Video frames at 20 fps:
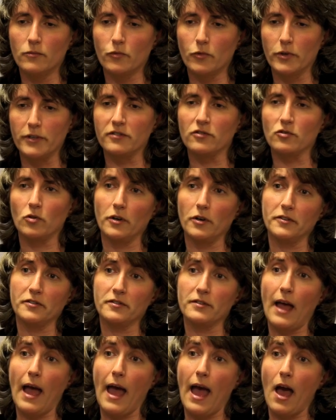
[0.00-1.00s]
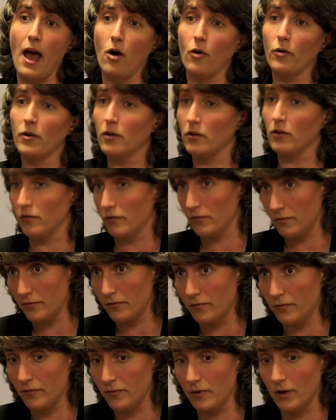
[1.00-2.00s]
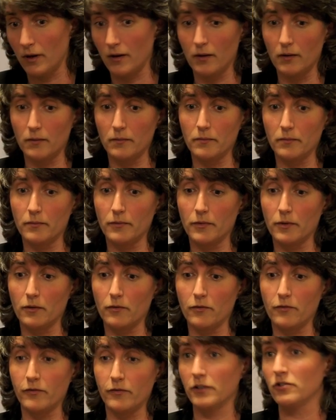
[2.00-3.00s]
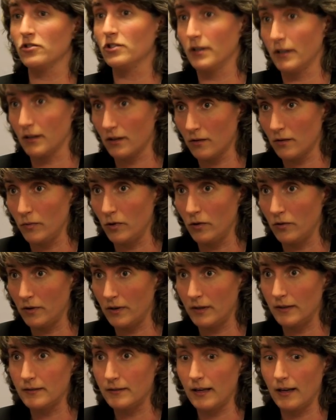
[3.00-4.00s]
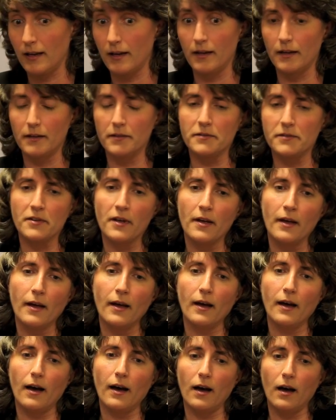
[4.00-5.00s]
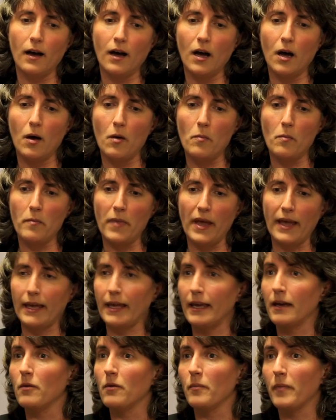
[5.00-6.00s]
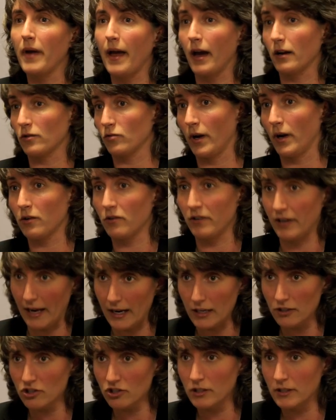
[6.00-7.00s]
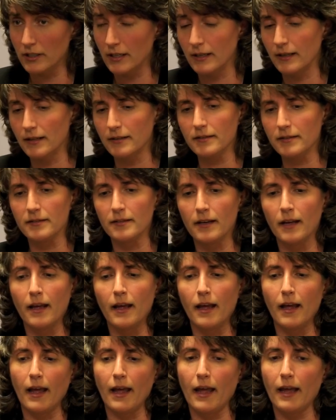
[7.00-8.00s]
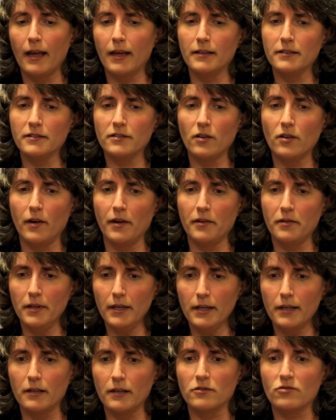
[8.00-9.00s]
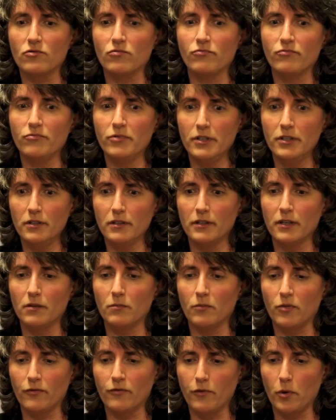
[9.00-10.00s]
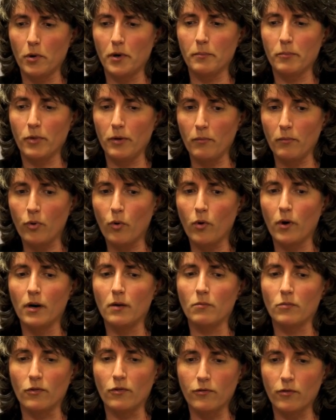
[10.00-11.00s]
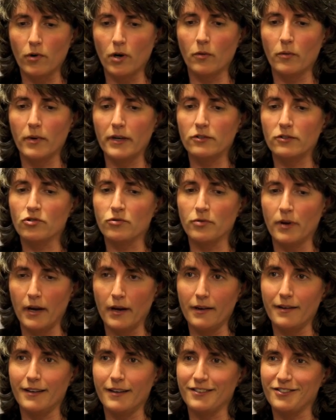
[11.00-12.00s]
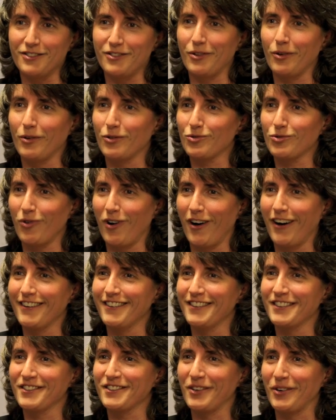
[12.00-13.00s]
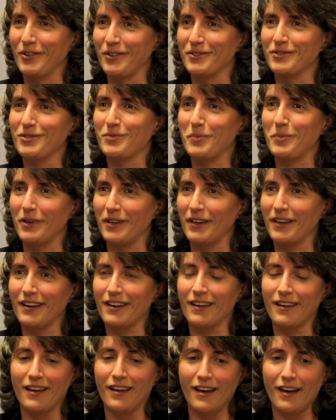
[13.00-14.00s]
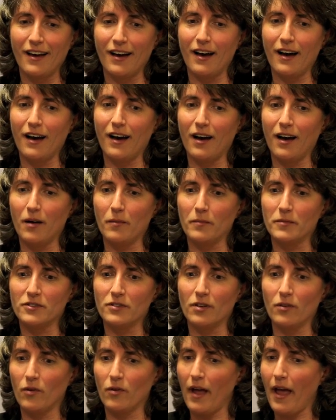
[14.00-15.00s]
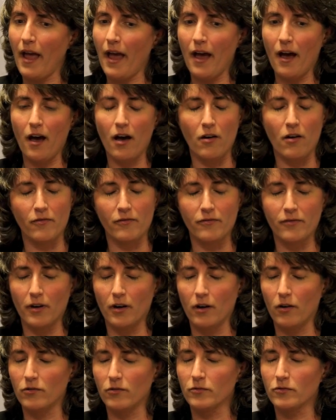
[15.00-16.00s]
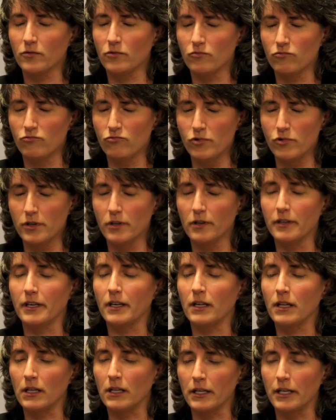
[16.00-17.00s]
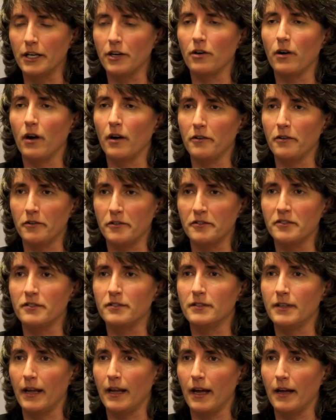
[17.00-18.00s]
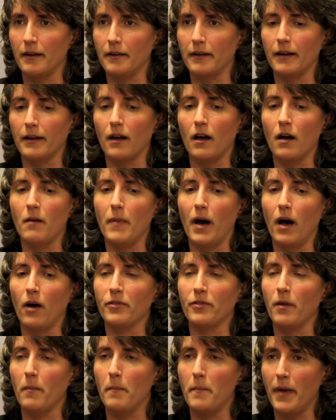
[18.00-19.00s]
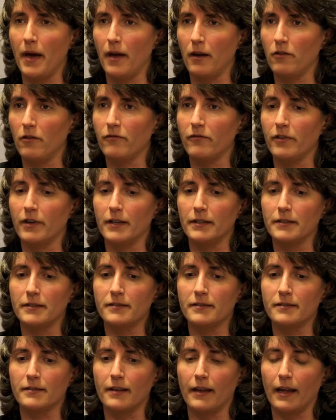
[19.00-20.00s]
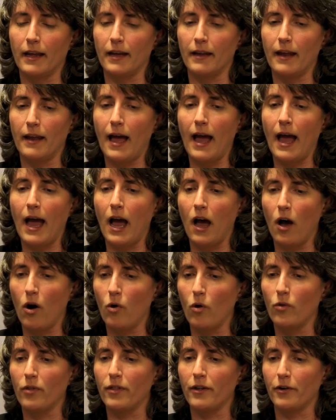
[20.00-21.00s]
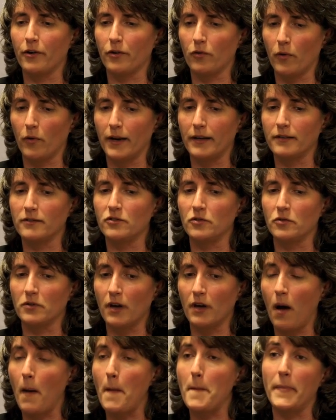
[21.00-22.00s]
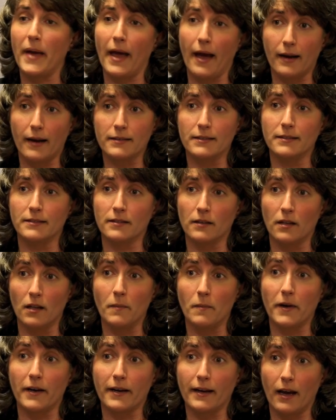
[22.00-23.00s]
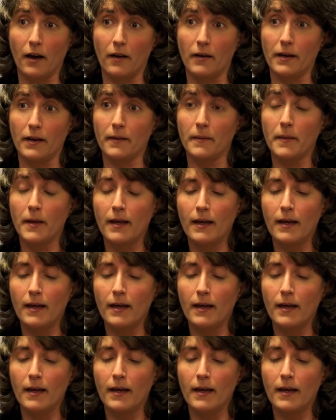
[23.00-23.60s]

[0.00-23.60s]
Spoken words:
resource out of the fishing community's hands. May impact recreationists. And so I think it's really important before we tread into those waters, so to speak, to have a really clear understanding about the benefits and how they're going to come back to Tillamook County.